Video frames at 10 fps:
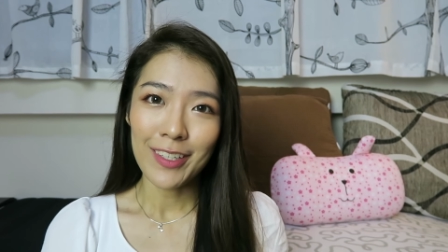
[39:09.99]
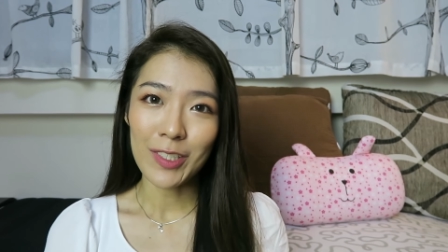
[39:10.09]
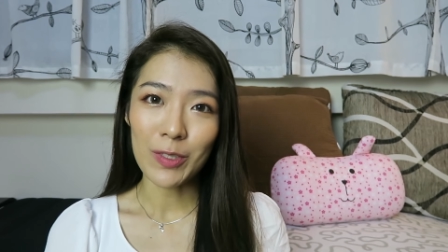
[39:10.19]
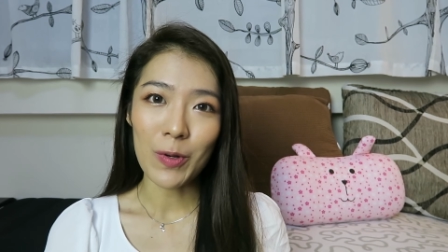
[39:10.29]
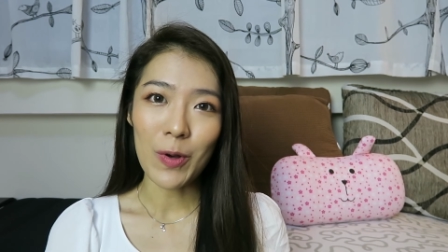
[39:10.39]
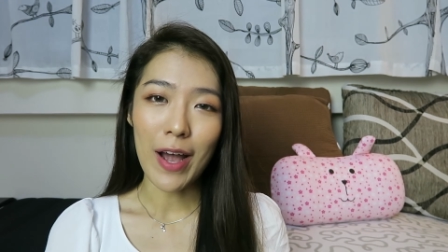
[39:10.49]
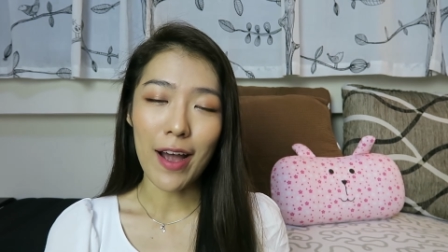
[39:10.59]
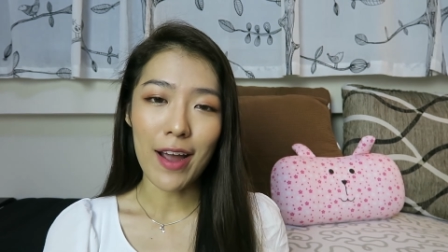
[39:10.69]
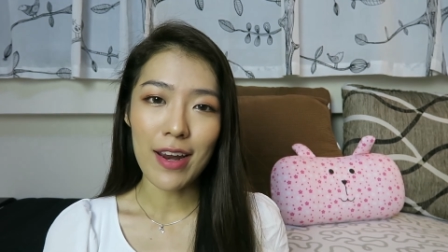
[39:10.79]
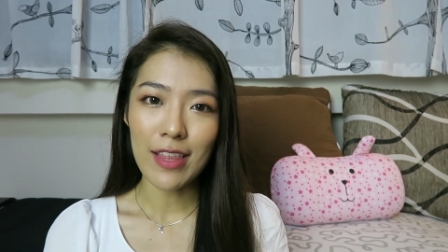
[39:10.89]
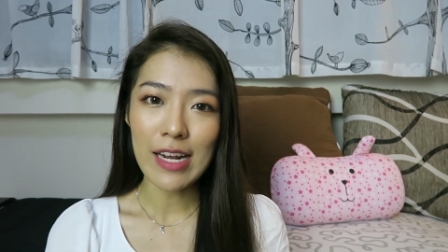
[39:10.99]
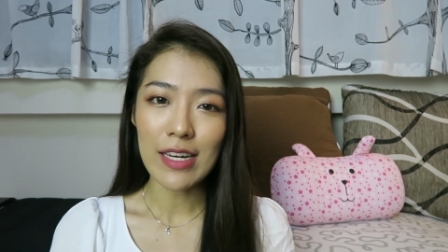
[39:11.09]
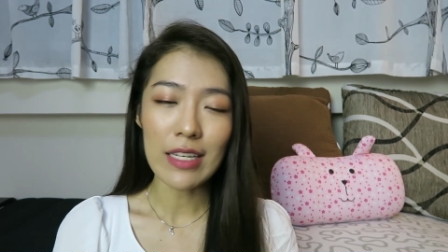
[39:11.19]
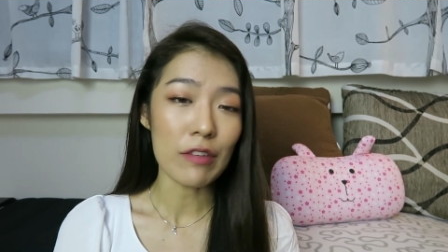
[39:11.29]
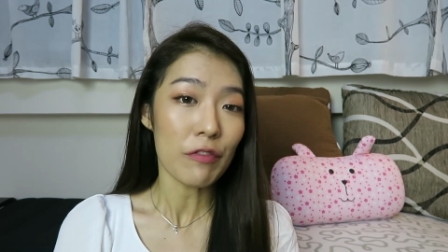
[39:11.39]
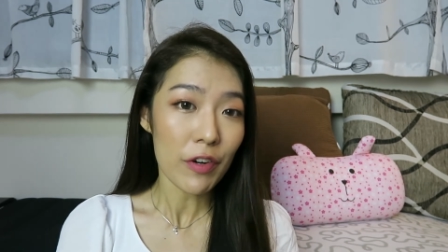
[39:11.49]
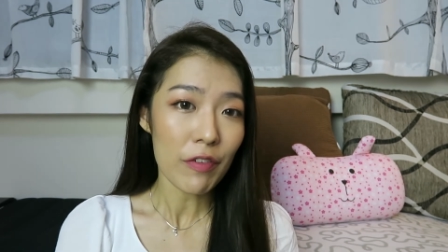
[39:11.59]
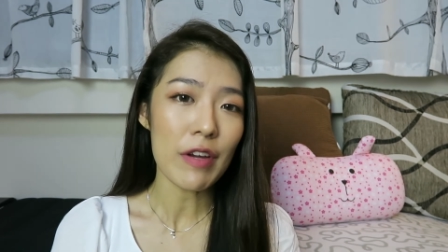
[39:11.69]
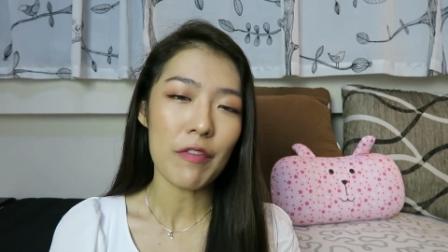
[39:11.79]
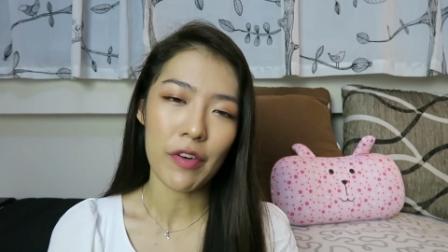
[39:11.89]
So I think this is a
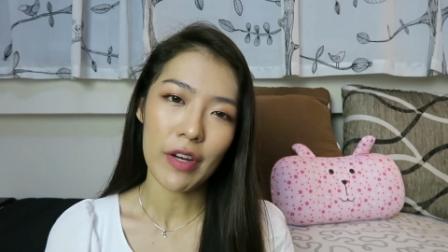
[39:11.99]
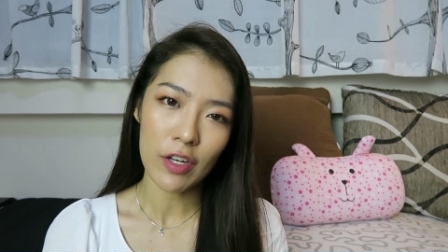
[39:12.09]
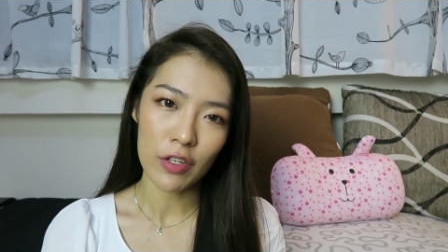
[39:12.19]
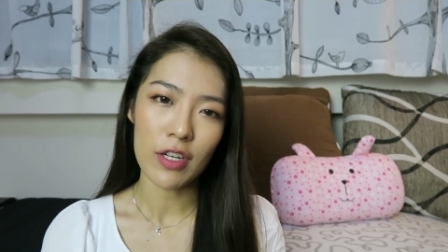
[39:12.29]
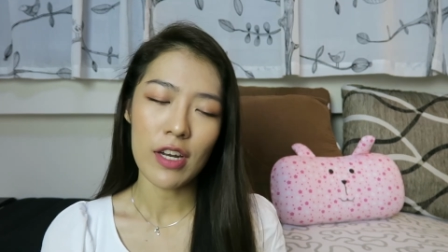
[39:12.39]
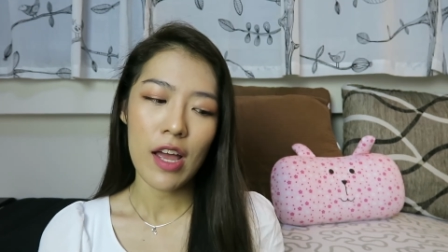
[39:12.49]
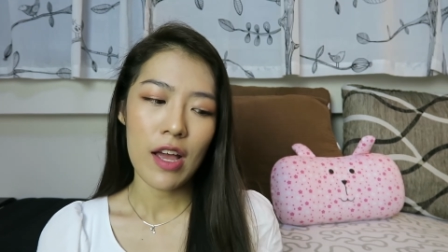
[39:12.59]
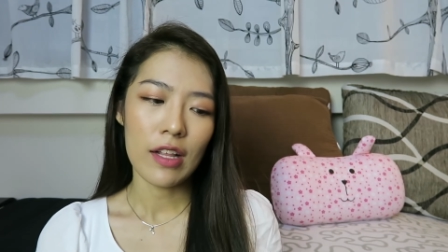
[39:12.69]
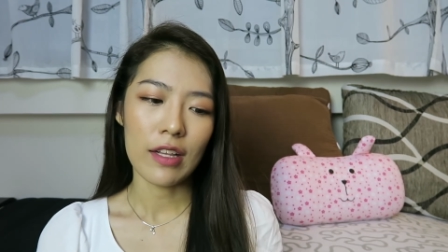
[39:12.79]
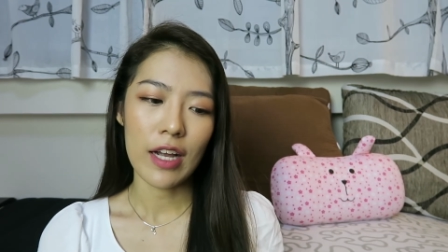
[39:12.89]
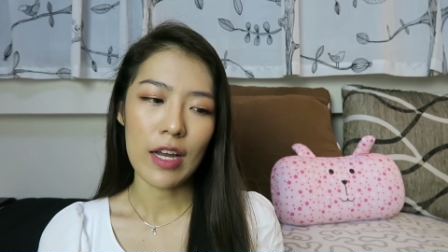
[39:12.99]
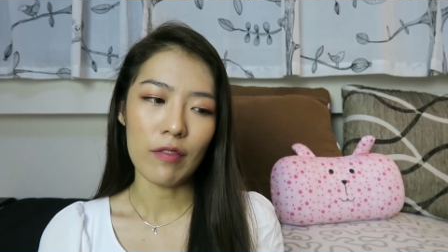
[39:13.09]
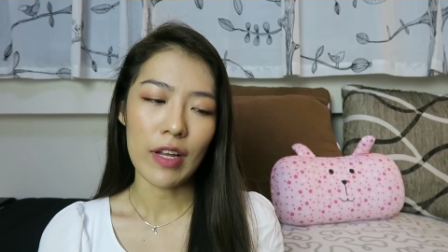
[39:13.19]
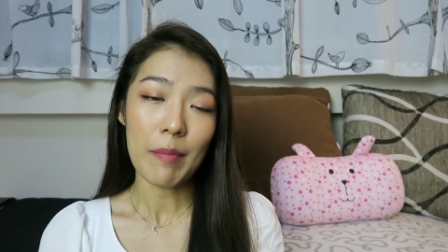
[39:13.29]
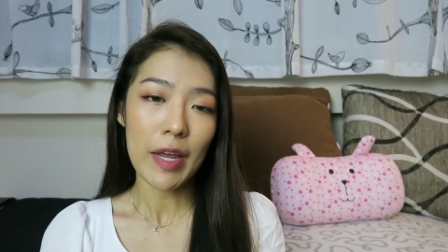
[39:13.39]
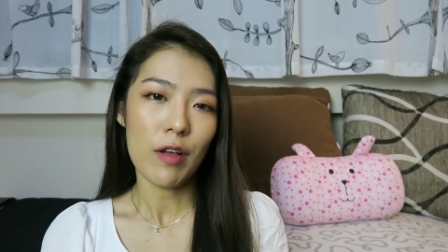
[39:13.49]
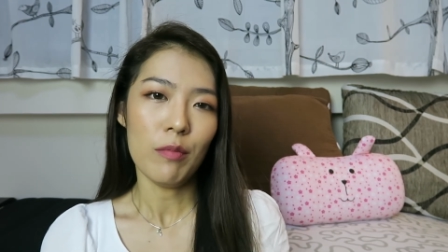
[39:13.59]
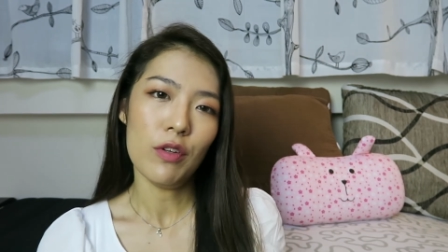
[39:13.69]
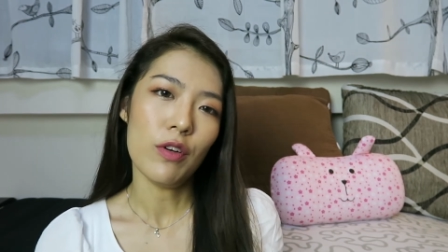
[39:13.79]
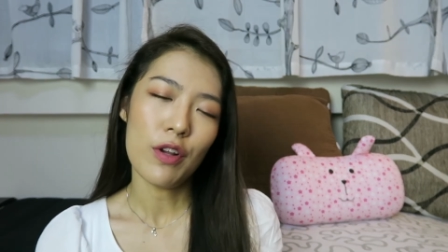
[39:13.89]
very good kind of like
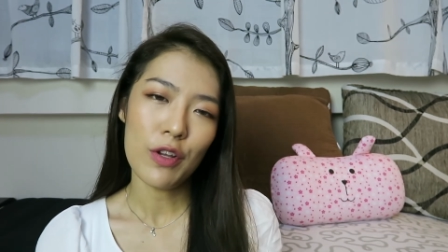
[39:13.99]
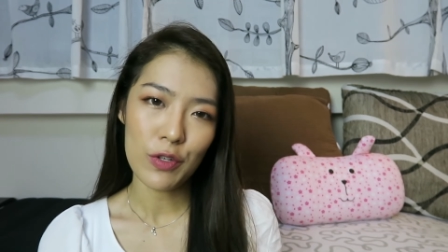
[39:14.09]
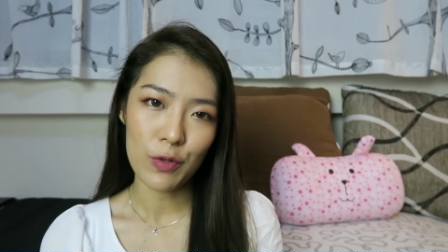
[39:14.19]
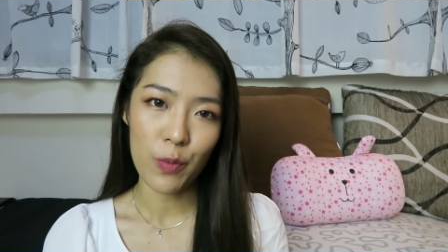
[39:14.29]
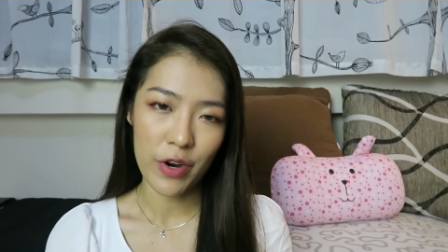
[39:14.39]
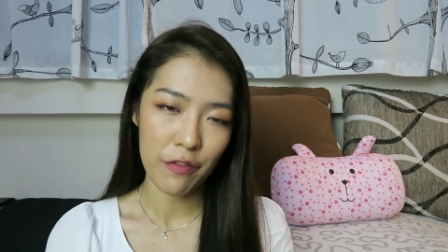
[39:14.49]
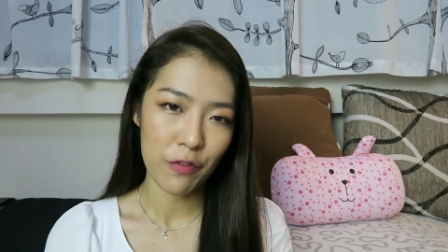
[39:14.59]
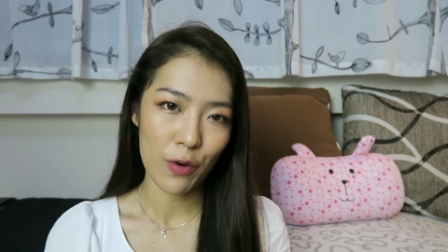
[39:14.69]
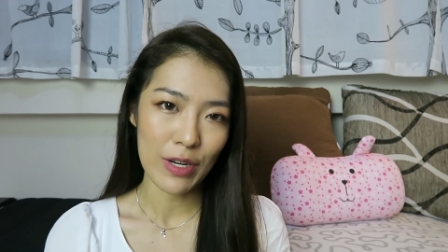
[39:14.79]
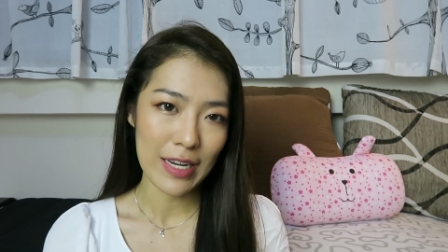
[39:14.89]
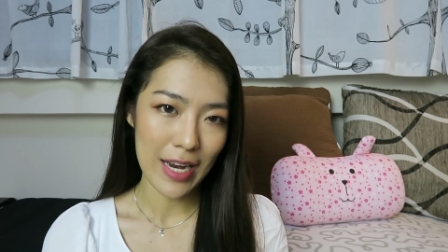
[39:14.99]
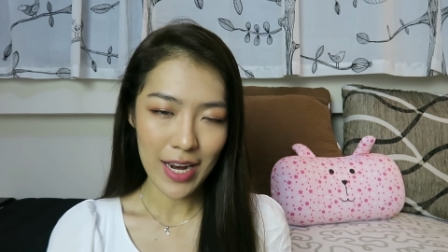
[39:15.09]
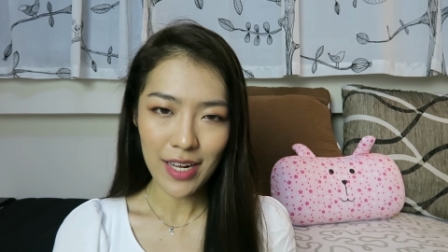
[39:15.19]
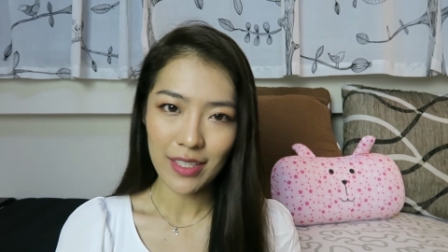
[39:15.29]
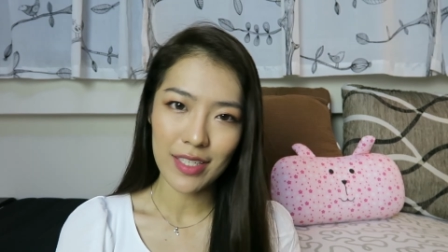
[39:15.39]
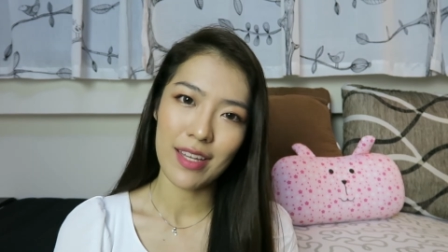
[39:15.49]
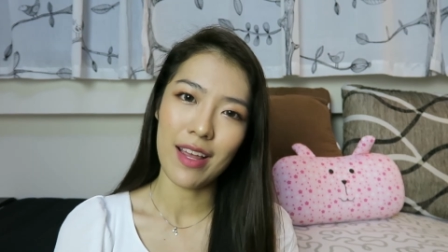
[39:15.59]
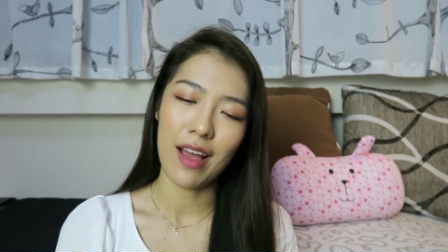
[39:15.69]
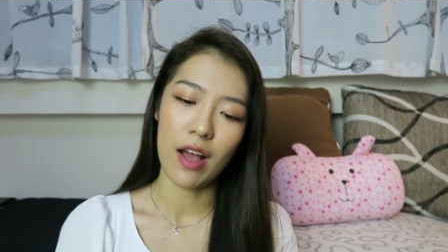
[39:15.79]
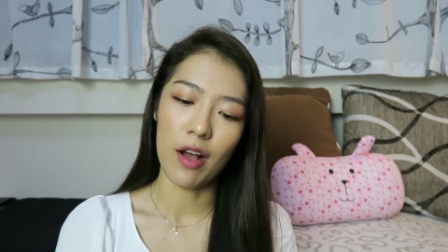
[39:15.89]
makeup look to wear for dates,
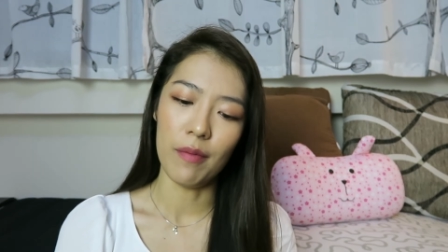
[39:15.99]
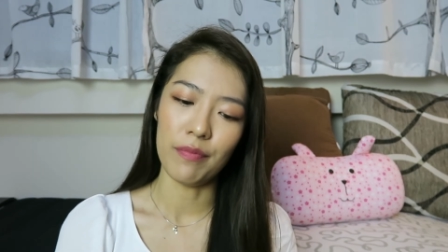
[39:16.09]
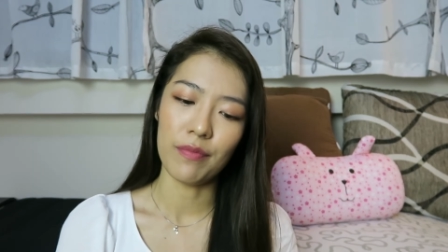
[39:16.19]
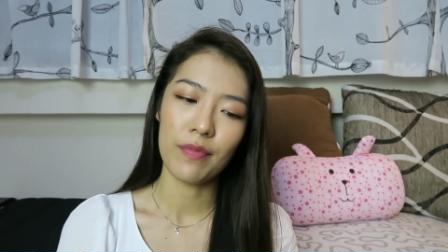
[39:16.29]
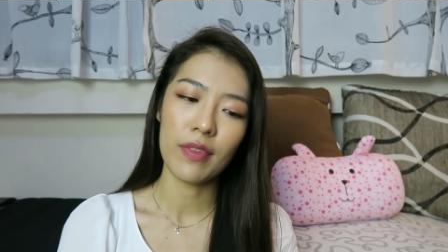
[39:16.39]
and